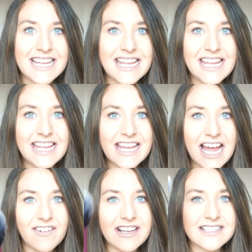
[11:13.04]
He
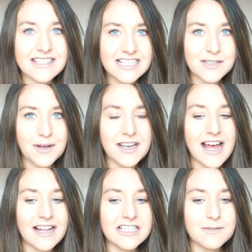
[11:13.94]
carries this one
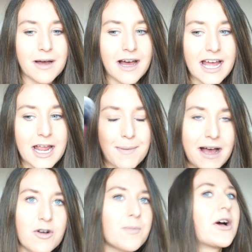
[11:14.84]
and my
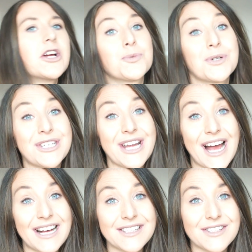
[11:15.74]
powder brush, which he
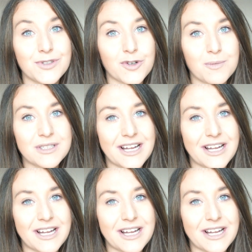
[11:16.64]
has dropped